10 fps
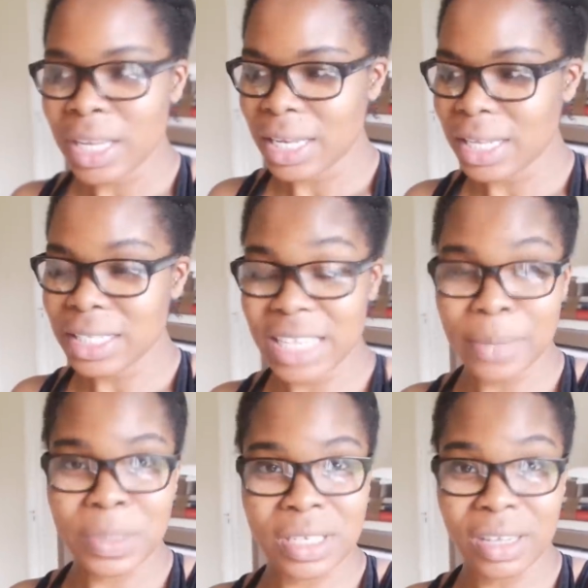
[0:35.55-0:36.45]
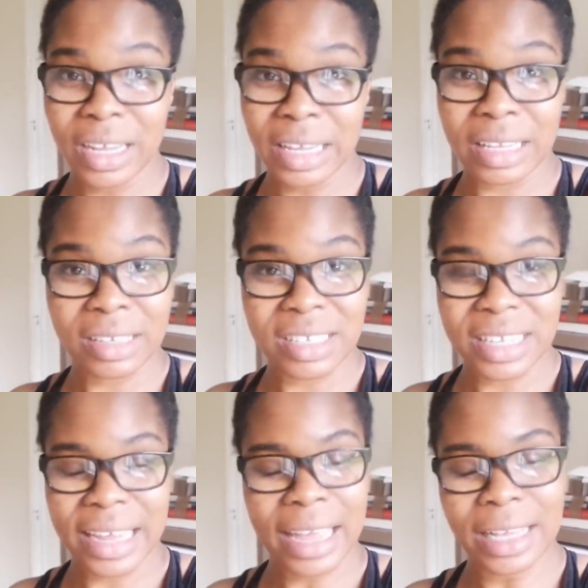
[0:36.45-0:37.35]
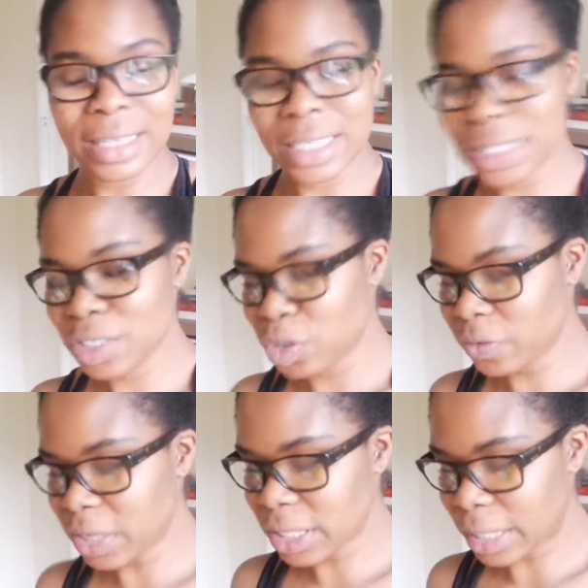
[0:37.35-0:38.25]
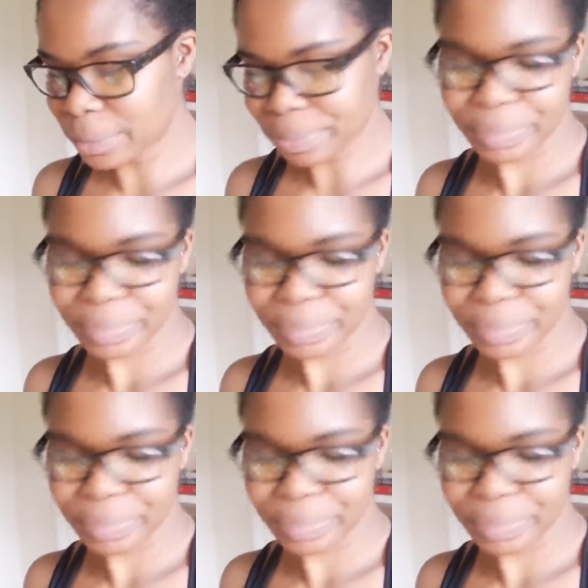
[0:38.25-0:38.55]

little tips to like stay healthy and stuff like that.